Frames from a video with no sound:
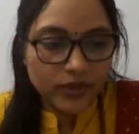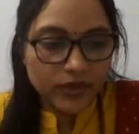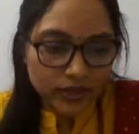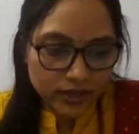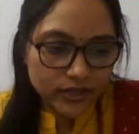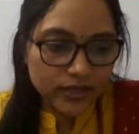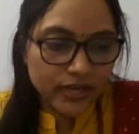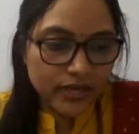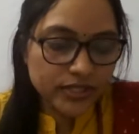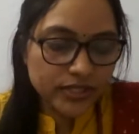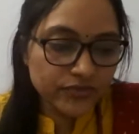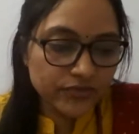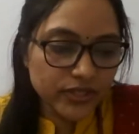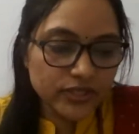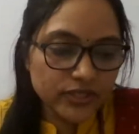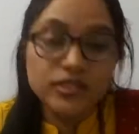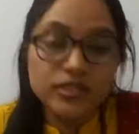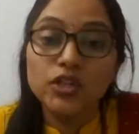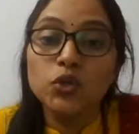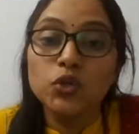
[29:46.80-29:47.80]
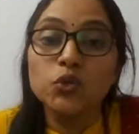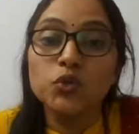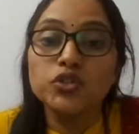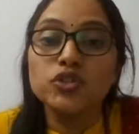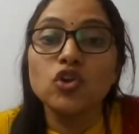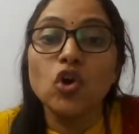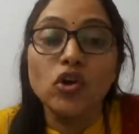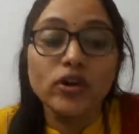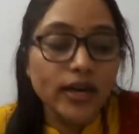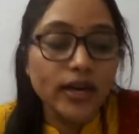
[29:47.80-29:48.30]
That is first. Use
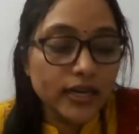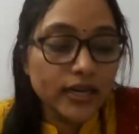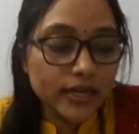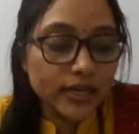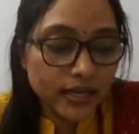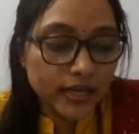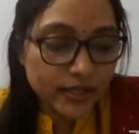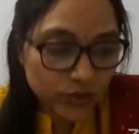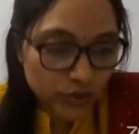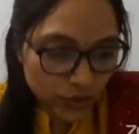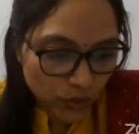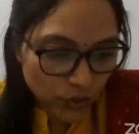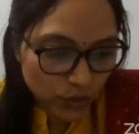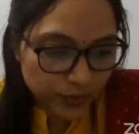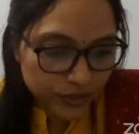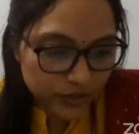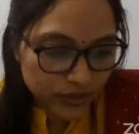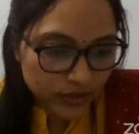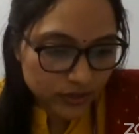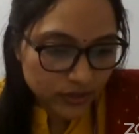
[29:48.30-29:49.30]
non-alkali soaps.